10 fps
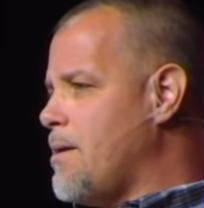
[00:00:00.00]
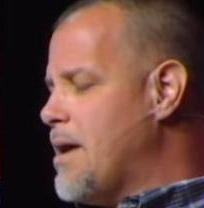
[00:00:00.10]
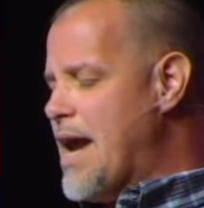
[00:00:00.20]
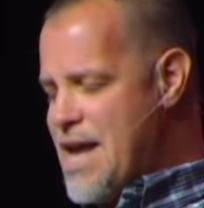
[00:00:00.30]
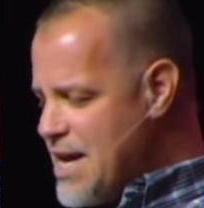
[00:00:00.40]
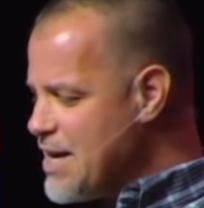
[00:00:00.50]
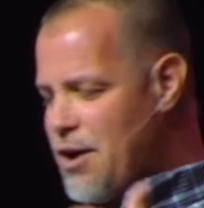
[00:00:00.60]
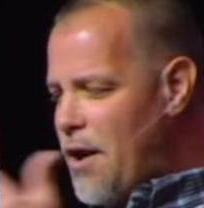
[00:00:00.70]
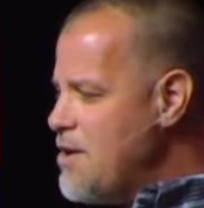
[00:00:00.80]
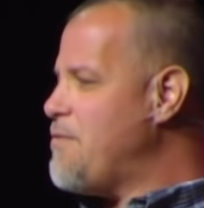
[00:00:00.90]
And he can
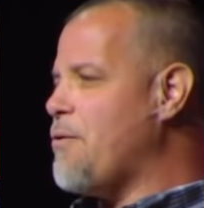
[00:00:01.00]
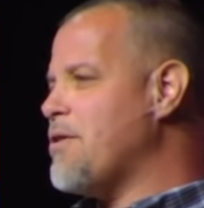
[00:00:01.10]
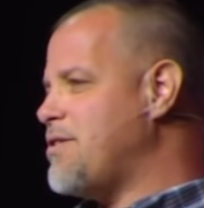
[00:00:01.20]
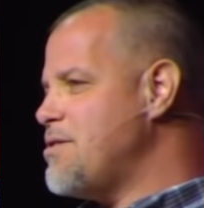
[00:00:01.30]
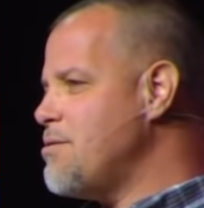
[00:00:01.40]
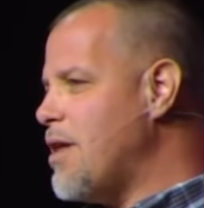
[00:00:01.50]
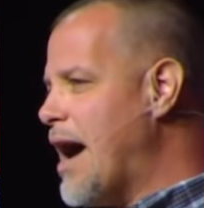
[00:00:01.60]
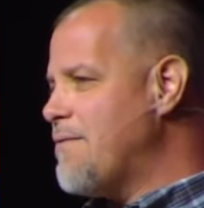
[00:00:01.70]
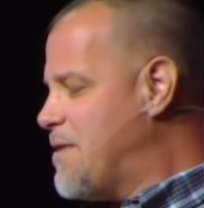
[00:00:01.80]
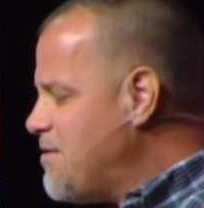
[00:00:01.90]
call you forth to new
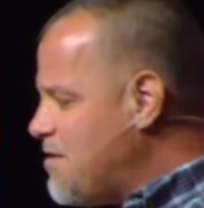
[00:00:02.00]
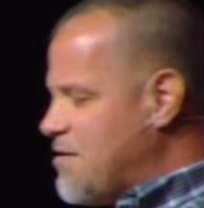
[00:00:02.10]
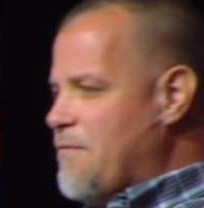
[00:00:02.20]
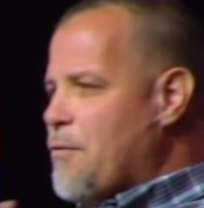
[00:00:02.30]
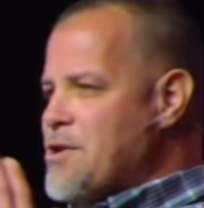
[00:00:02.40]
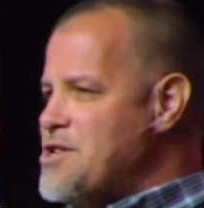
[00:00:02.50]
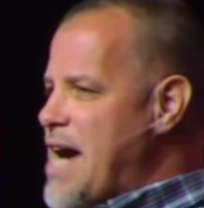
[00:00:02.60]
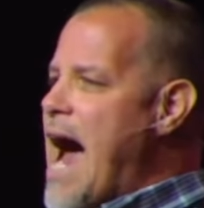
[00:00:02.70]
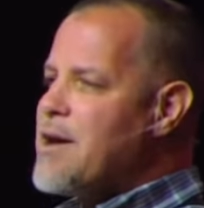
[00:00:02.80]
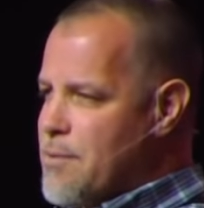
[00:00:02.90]
life. This is a
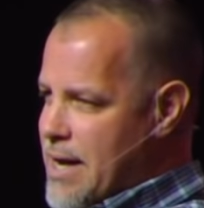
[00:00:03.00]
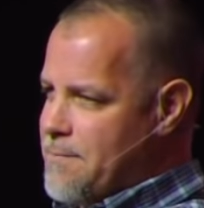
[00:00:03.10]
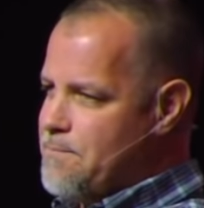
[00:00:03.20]
foreshadowing